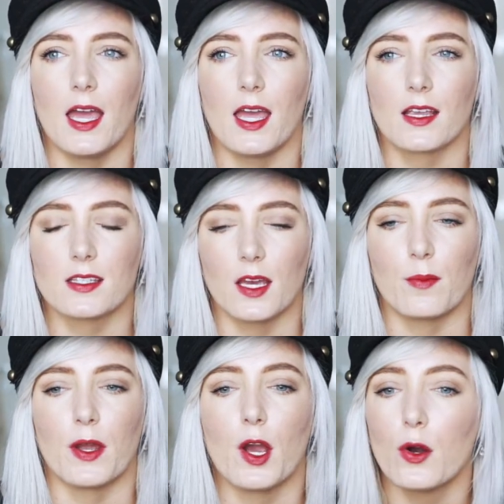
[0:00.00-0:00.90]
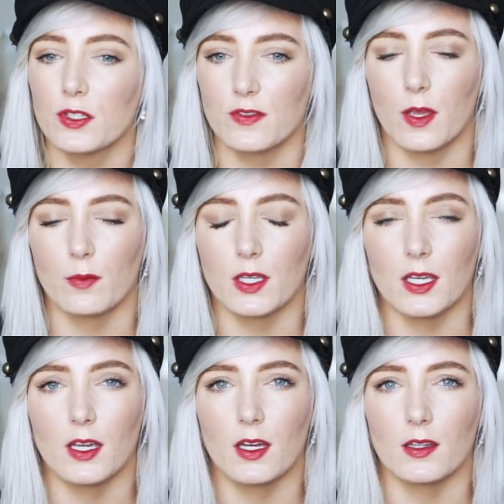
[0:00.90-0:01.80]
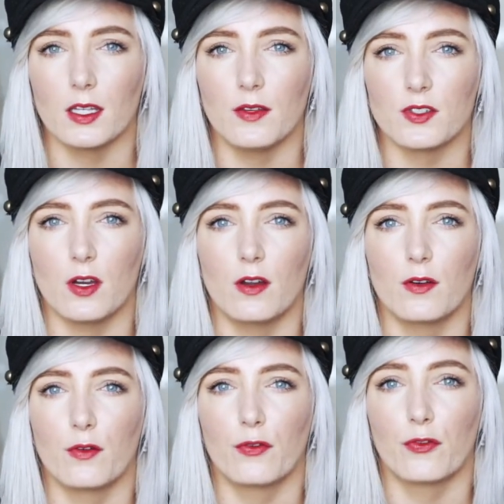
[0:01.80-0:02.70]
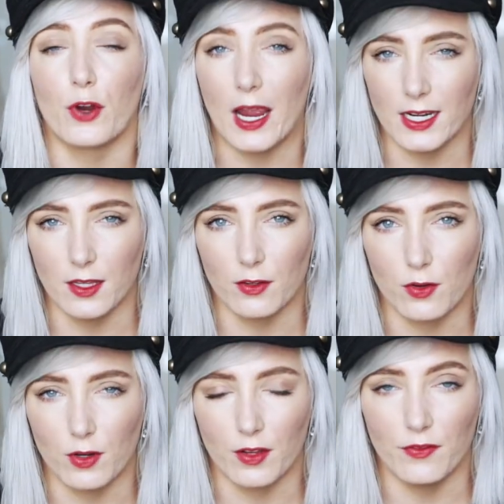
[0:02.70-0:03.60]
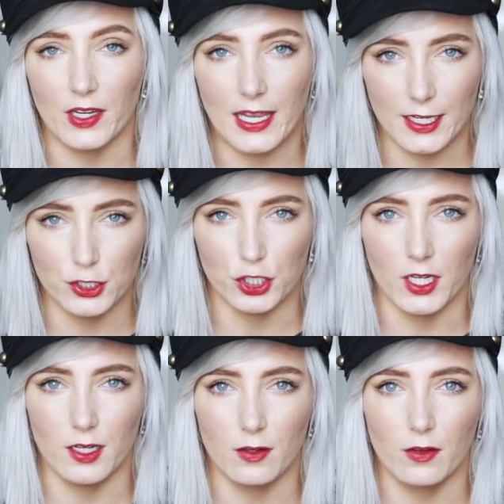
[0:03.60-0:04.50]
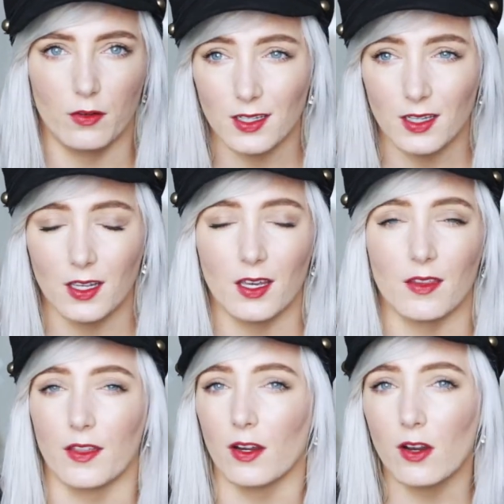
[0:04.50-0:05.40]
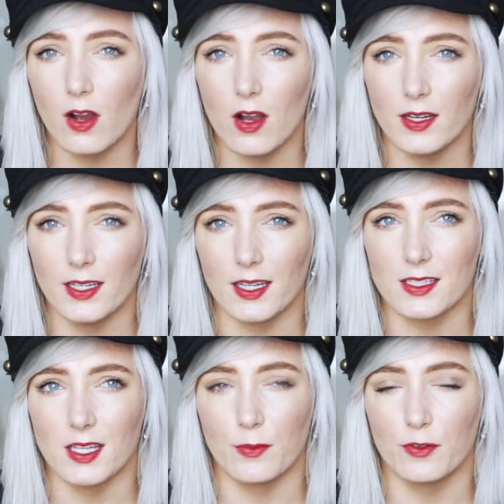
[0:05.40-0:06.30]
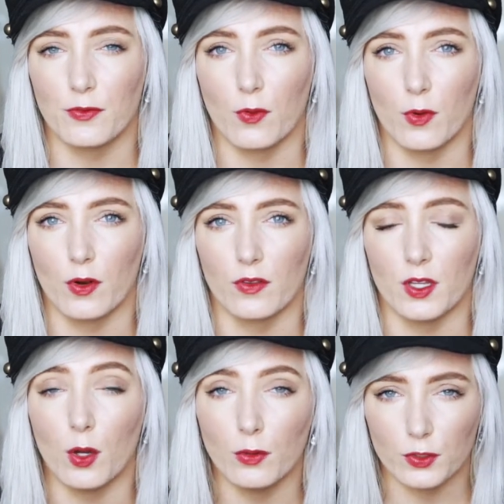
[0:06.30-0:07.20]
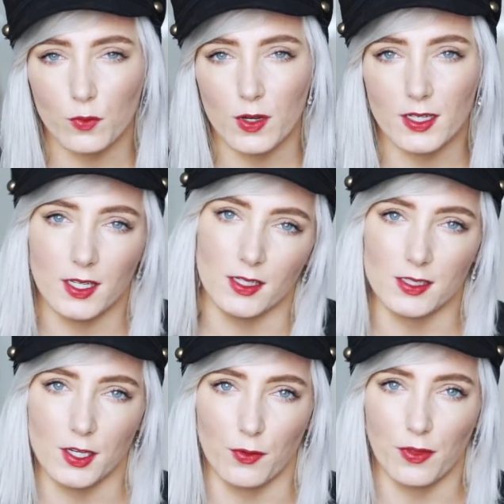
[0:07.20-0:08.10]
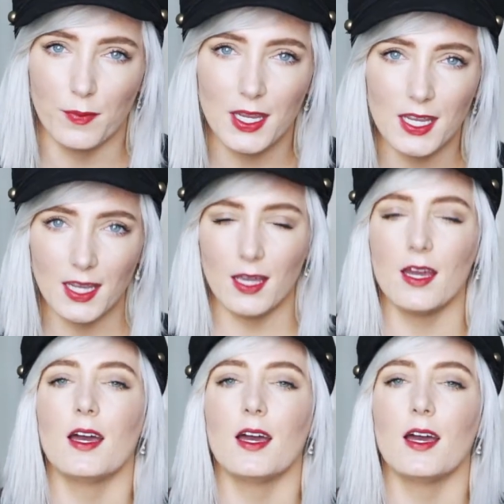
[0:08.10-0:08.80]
Except my host family leaves on Friday. They're going on vacation. They're gone except for the older one. He's here with me.